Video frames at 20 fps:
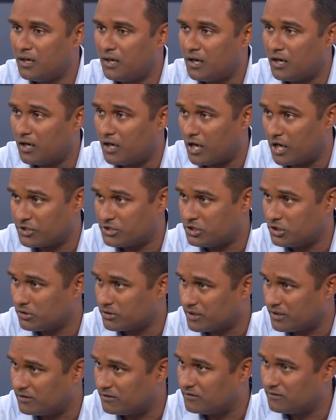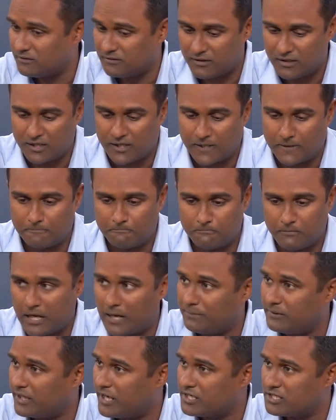assurance,
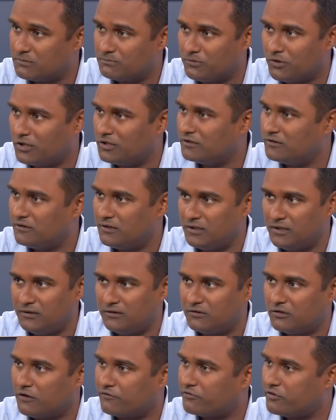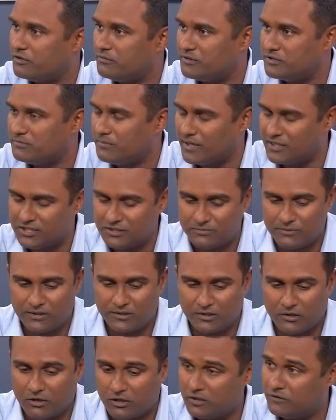application policy, software image management,
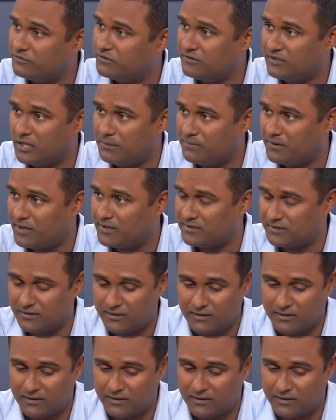all of these APIs are